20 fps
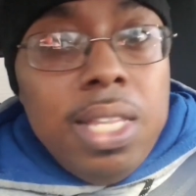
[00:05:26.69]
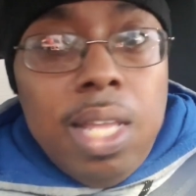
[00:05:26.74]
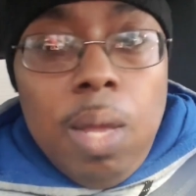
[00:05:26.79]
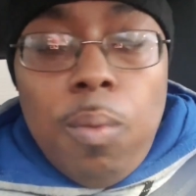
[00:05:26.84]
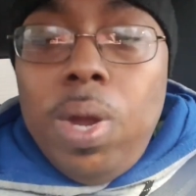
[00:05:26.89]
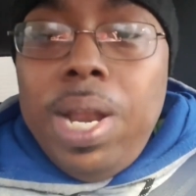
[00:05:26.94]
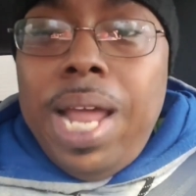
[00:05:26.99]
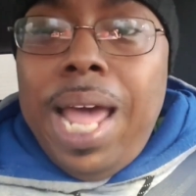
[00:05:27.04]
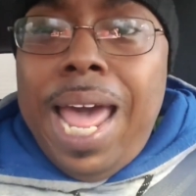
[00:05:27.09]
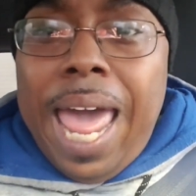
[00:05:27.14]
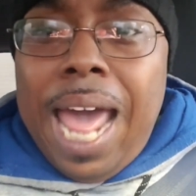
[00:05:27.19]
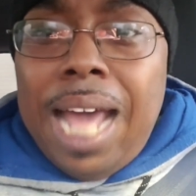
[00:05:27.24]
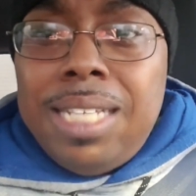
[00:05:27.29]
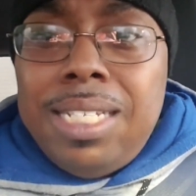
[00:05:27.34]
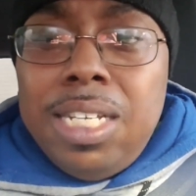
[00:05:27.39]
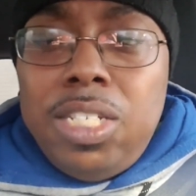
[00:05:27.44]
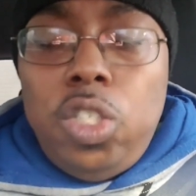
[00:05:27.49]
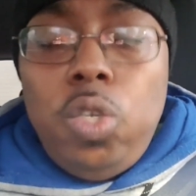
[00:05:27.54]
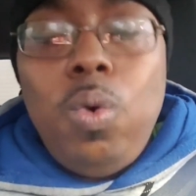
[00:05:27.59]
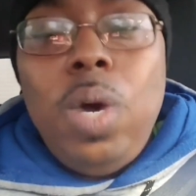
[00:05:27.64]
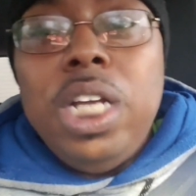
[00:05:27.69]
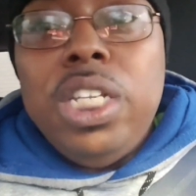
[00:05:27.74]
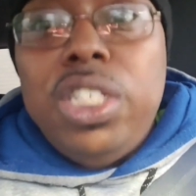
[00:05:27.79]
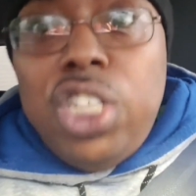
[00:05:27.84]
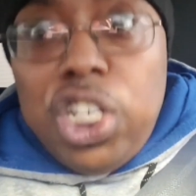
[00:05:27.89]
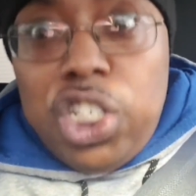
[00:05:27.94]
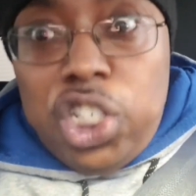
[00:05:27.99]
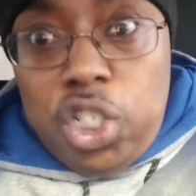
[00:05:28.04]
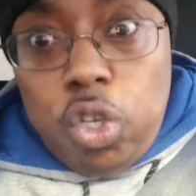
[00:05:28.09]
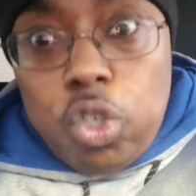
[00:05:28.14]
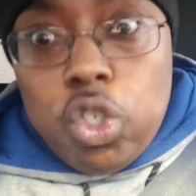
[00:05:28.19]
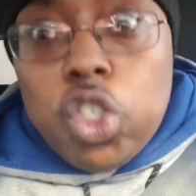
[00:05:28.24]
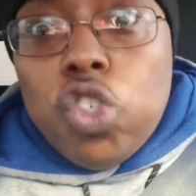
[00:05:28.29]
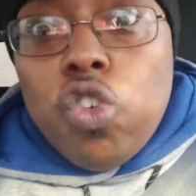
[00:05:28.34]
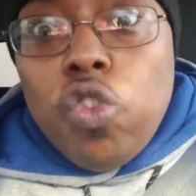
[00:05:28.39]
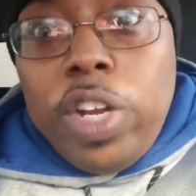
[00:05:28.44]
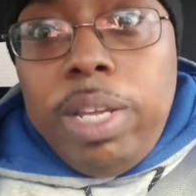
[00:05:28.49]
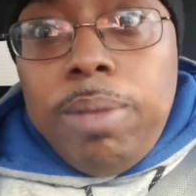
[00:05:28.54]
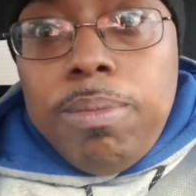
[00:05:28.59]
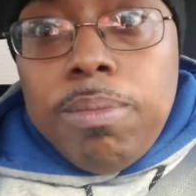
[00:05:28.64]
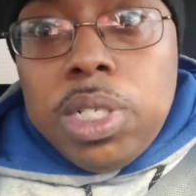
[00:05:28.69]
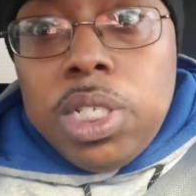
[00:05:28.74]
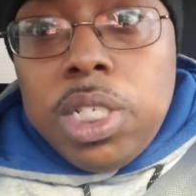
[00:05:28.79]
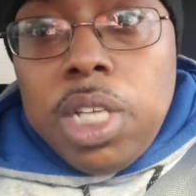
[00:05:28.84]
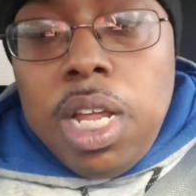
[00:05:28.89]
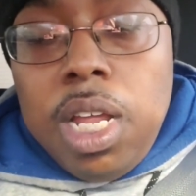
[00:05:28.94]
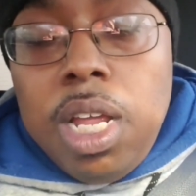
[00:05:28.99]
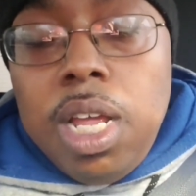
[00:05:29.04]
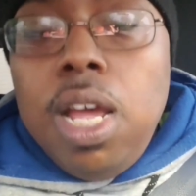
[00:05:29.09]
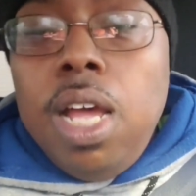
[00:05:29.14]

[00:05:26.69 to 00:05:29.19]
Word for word: that want access to additional streams,